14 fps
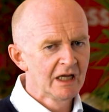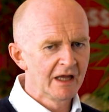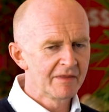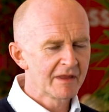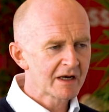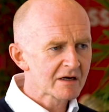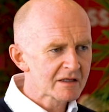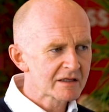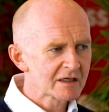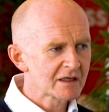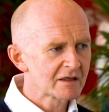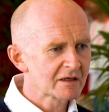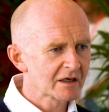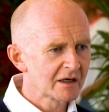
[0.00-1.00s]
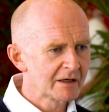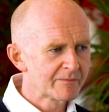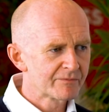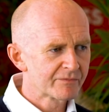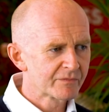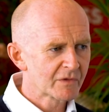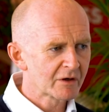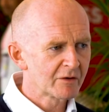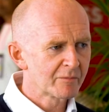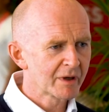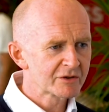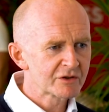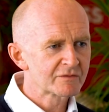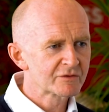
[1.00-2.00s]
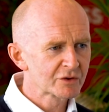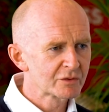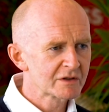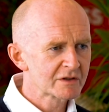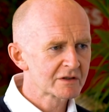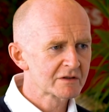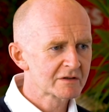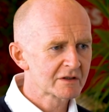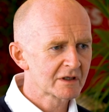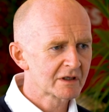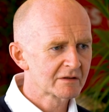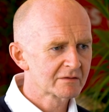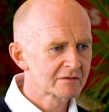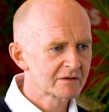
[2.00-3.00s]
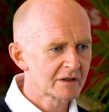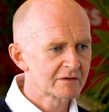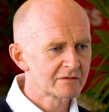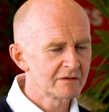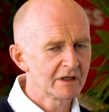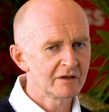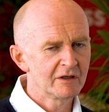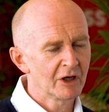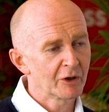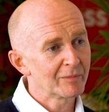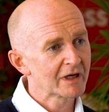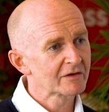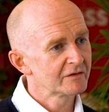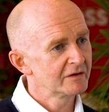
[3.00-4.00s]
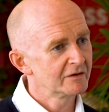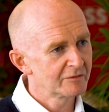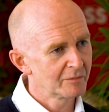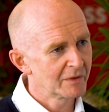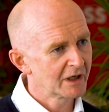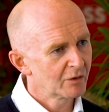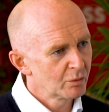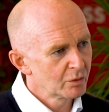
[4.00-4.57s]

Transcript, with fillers: And then I think think um, there are a bunch of choices that, that neobanks need to make.